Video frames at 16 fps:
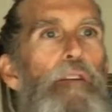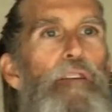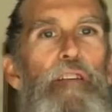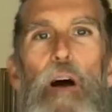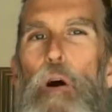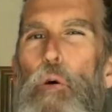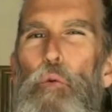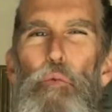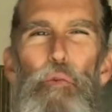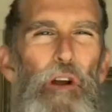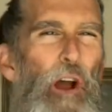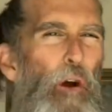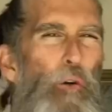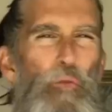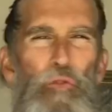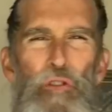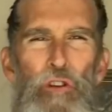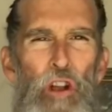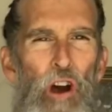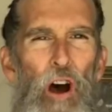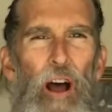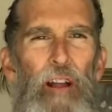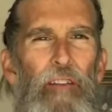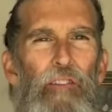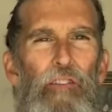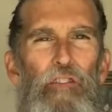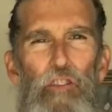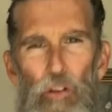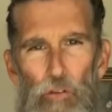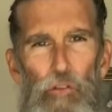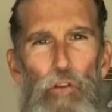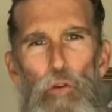Don't go nuts
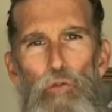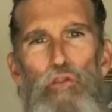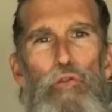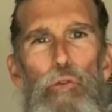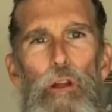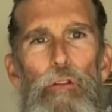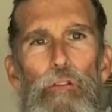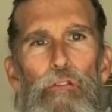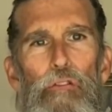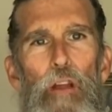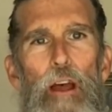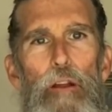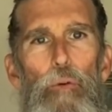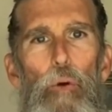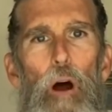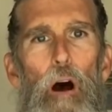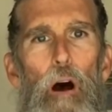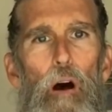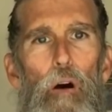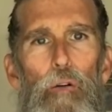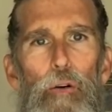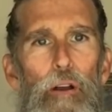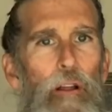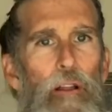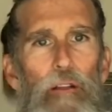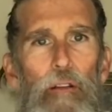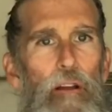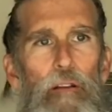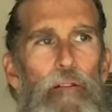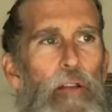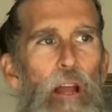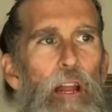just so you can stay raw,
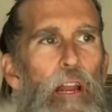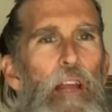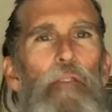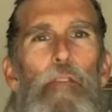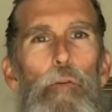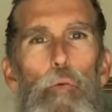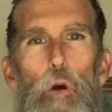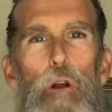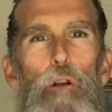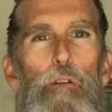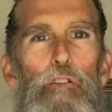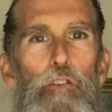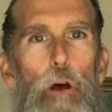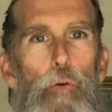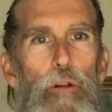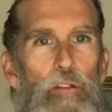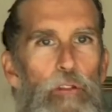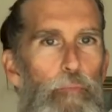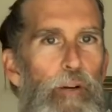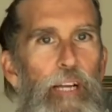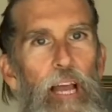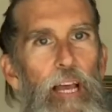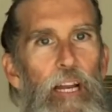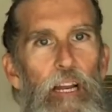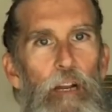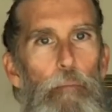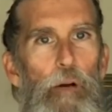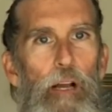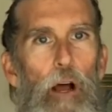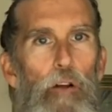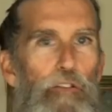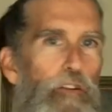and even worse so in the beginning,
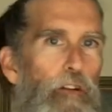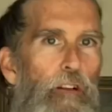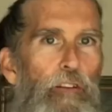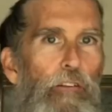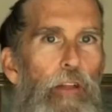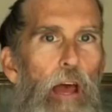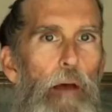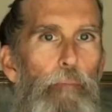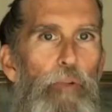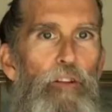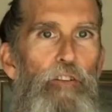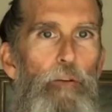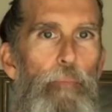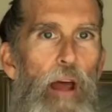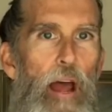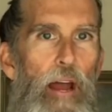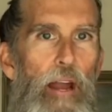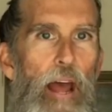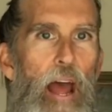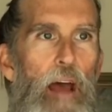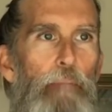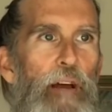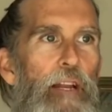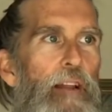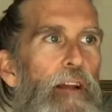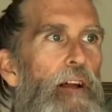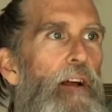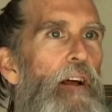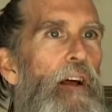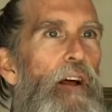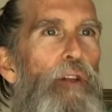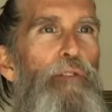because you'll establish a bad habit.
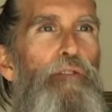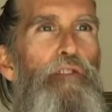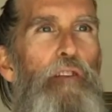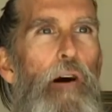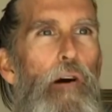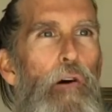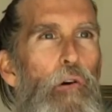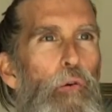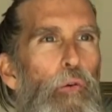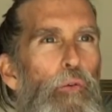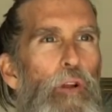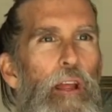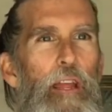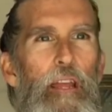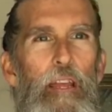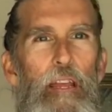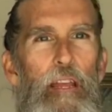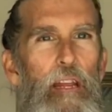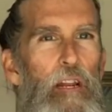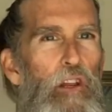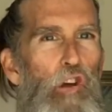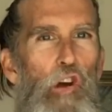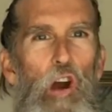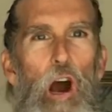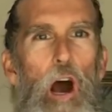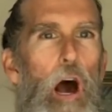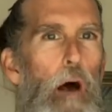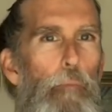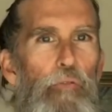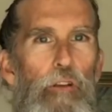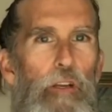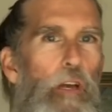Don't eat
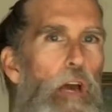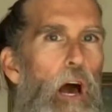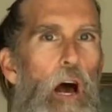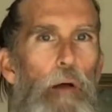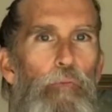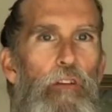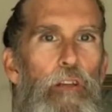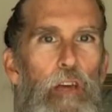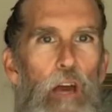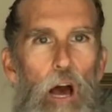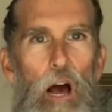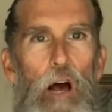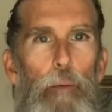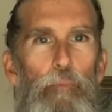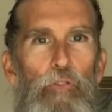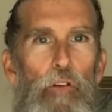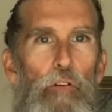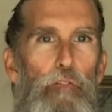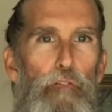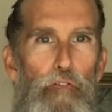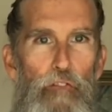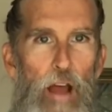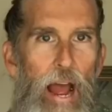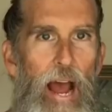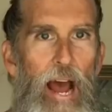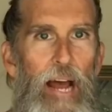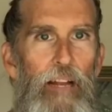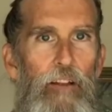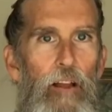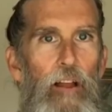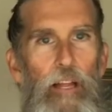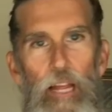gobs and gobs and gobs of
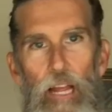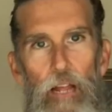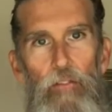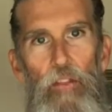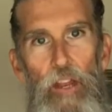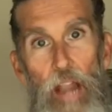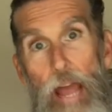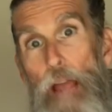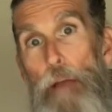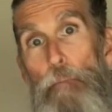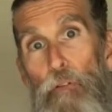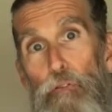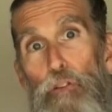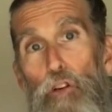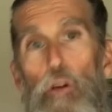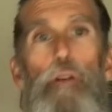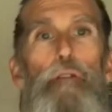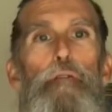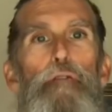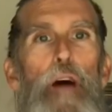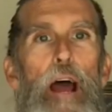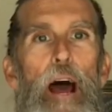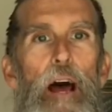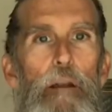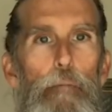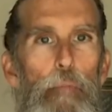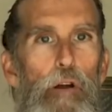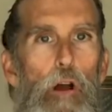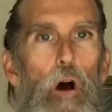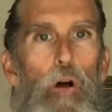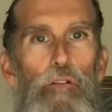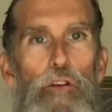fat in the name of good fat
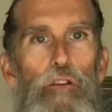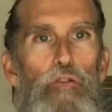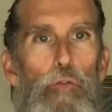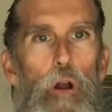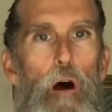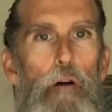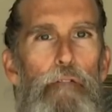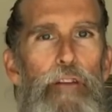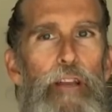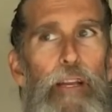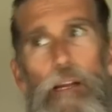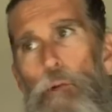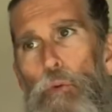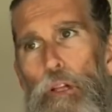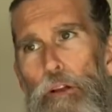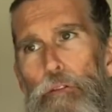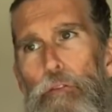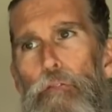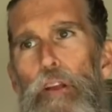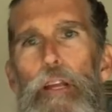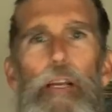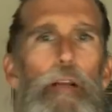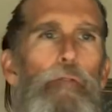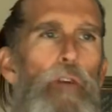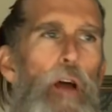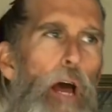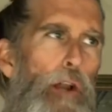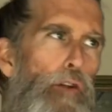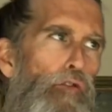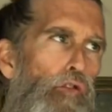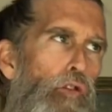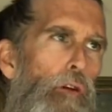because it's raw vegan. Well, it's vegan
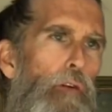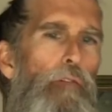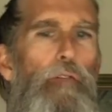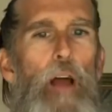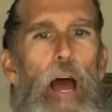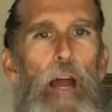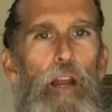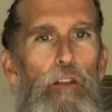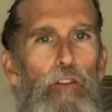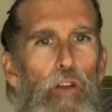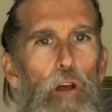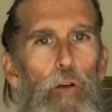fat, it's good fat, it's